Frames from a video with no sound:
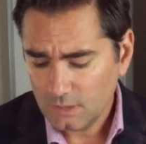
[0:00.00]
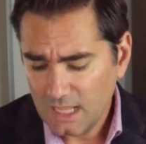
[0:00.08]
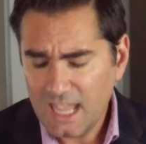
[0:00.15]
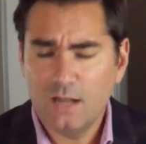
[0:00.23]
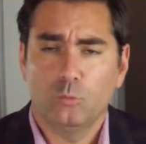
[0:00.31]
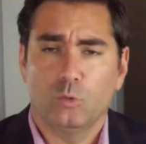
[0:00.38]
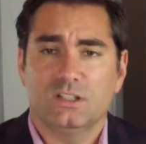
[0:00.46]

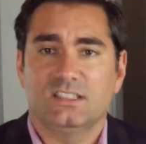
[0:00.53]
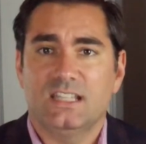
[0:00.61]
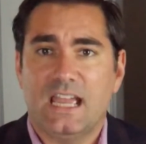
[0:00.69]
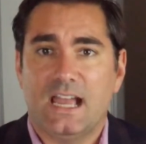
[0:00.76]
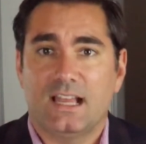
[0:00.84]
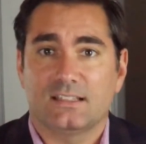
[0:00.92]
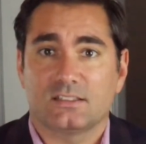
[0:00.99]
And what's the
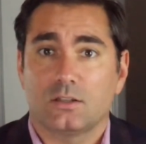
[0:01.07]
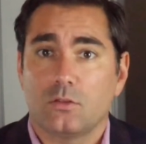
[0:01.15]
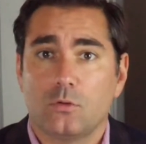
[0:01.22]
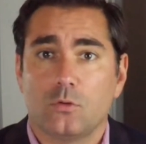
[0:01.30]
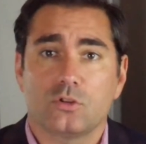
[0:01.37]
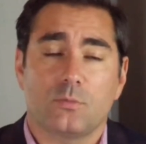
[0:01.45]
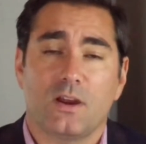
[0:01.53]
ask?
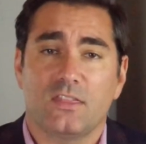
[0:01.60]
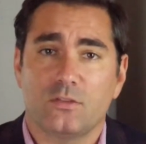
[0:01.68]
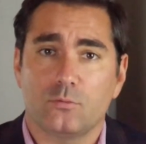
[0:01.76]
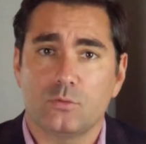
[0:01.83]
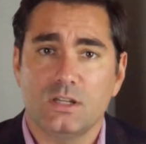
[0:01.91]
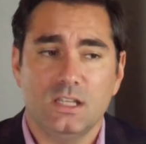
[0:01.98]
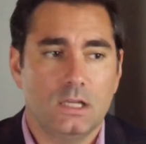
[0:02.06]
Those are my
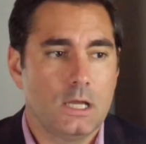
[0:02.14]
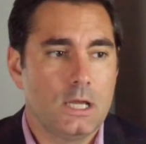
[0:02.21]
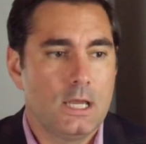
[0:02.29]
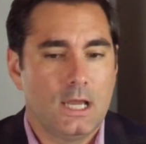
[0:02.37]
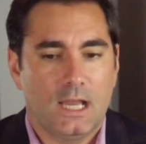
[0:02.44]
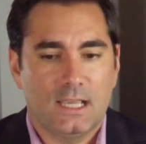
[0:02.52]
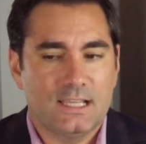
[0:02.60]
3,
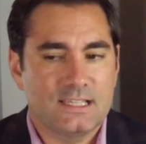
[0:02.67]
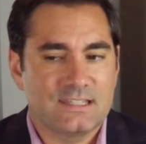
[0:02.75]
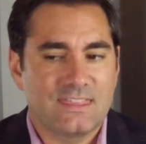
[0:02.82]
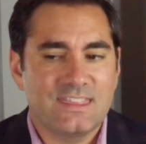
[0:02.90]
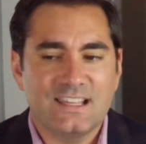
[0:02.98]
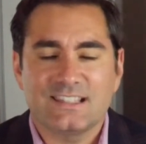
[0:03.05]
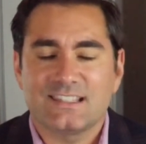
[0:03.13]
I guess,
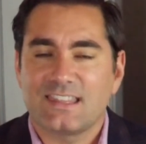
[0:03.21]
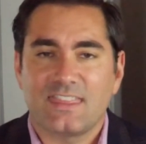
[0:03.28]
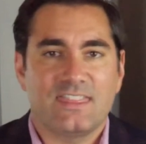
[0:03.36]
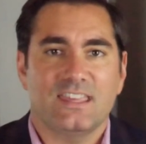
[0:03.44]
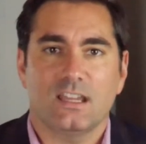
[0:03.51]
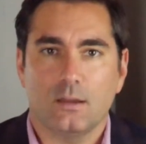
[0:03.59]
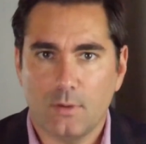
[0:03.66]
things to
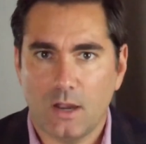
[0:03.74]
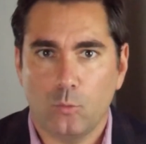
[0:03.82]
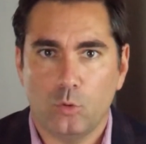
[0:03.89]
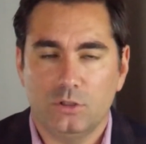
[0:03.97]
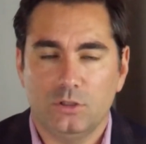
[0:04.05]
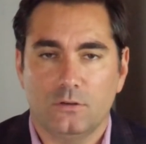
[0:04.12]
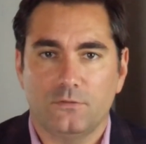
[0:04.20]
think about
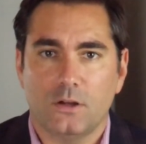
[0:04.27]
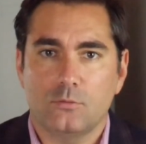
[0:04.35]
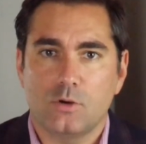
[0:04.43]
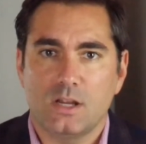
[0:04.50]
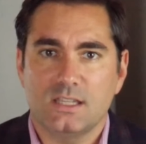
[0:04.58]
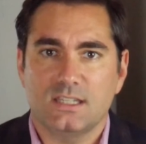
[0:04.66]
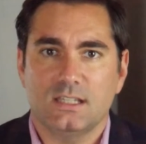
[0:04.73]
when you're
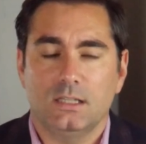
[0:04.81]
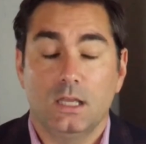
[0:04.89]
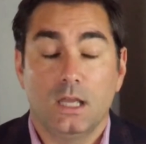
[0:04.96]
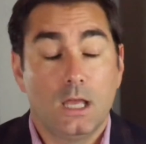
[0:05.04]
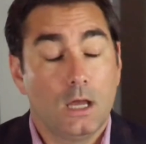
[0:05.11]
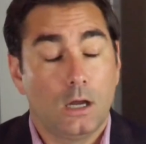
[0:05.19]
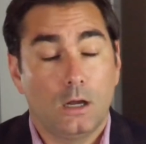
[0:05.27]
fundraising.
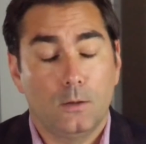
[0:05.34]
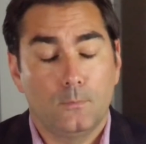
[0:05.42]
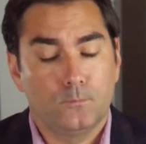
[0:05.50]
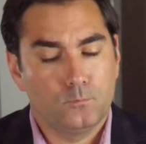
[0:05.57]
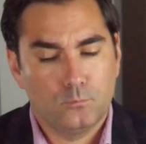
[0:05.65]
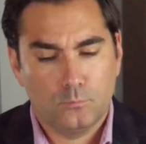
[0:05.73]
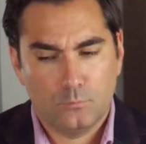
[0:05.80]

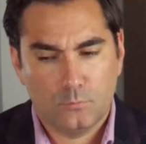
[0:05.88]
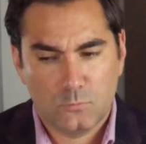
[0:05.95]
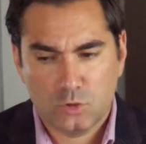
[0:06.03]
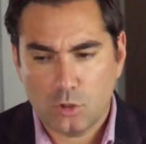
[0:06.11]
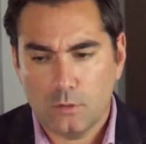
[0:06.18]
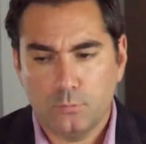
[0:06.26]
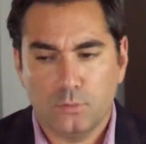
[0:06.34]

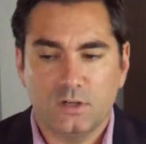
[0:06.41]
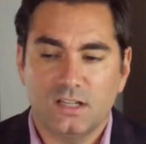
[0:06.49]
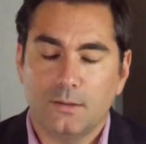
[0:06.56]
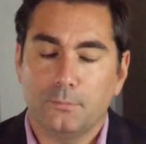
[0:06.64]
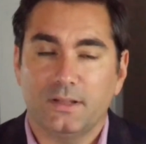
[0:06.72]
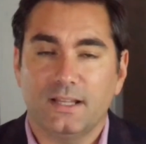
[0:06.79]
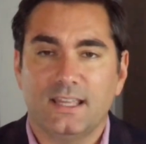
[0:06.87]
Start putting
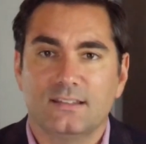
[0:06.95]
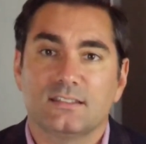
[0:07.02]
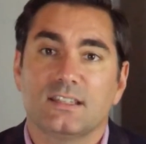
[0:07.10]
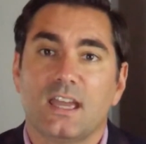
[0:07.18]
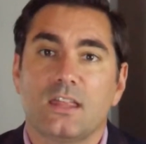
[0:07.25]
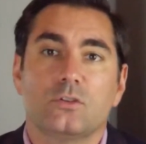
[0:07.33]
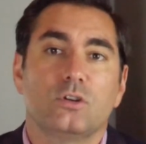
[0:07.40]
a plan
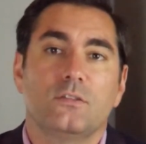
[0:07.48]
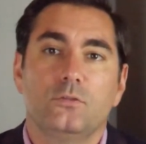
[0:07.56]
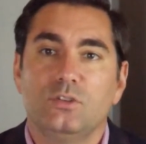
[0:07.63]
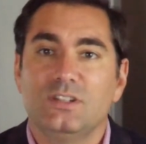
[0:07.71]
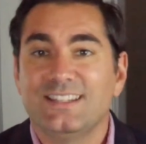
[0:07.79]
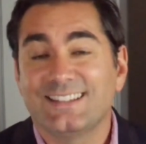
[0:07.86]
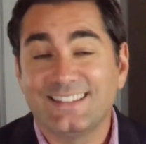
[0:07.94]
together. If you
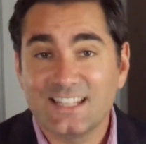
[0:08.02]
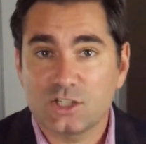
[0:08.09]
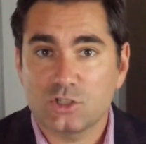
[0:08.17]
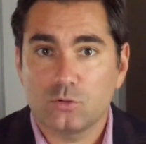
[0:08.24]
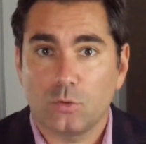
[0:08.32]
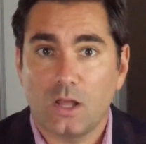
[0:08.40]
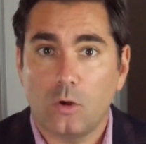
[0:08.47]
need
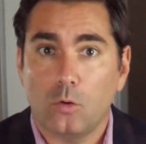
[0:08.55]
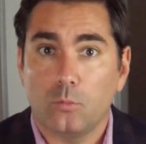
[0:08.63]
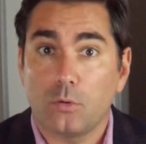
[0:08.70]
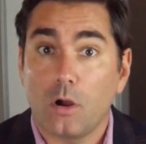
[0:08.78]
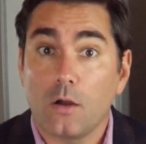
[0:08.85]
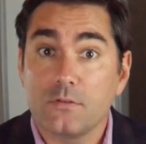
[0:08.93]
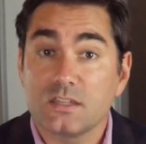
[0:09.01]
additional
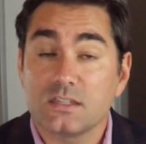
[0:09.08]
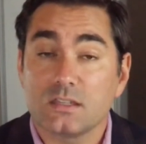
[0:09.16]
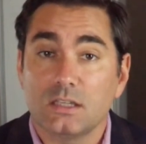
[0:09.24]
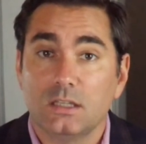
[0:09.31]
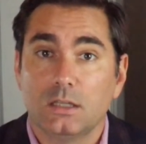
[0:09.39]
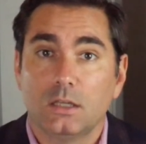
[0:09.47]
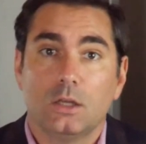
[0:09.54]
help,
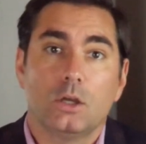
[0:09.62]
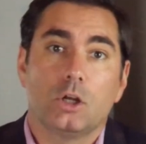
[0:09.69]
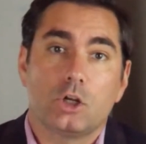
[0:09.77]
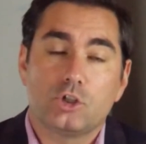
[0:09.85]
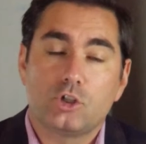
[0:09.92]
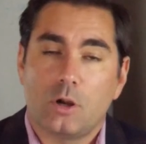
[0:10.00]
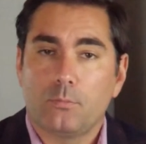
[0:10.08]
obviously,
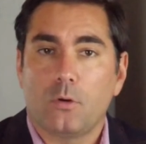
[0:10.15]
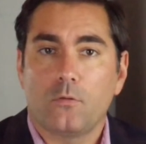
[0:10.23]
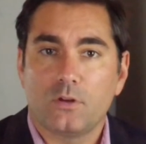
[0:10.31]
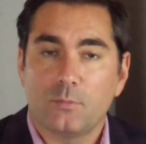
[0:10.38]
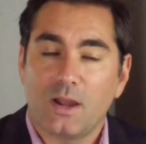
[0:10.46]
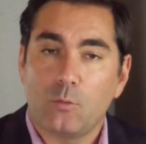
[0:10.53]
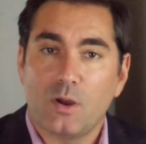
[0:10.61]
jump over
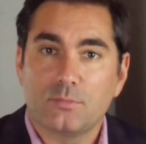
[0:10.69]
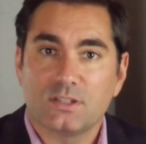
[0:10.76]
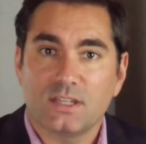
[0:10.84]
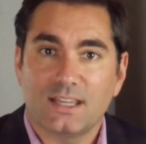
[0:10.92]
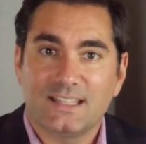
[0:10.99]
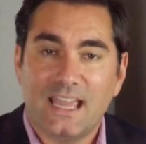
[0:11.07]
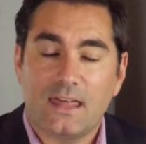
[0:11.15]
to my
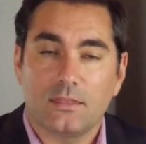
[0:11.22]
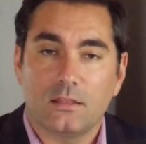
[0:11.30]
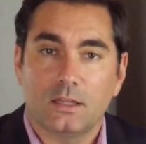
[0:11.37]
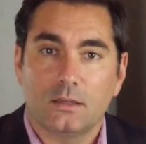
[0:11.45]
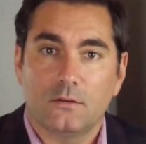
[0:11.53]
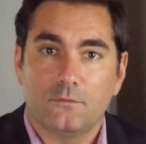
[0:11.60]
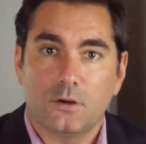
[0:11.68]
website,
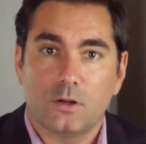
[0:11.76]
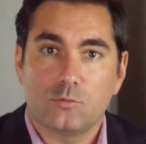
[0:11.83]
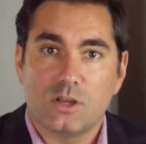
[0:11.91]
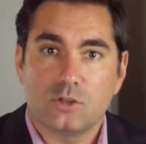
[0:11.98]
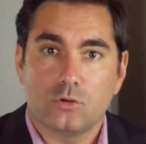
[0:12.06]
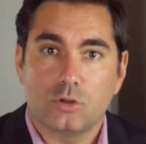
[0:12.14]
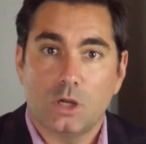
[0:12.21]

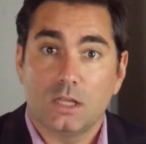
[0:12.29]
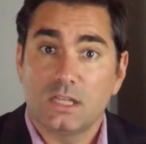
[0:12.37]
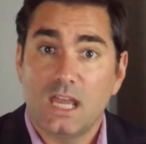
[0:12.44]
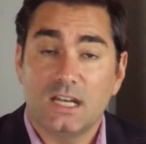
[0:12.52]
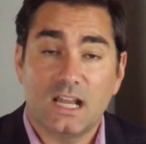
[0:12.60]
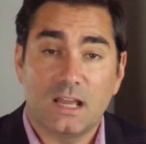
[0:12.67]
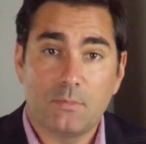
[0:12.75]

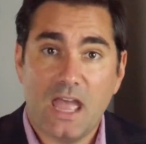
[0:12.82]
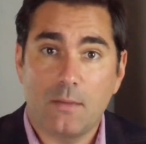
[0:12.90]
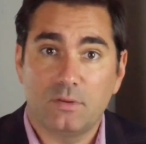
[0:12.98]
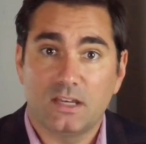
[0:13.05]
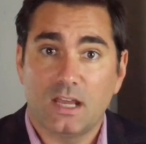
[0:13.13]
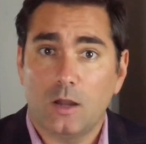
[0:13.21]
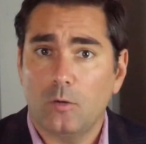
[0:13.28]
catholicfundraiser.net. I'm
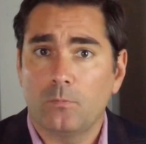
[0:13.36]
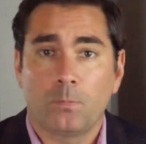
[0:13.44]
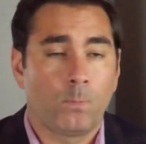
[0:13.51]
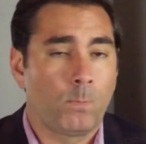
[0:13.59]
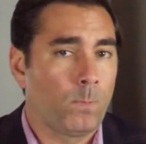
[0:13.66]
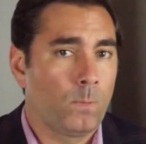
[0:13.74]
happy to help.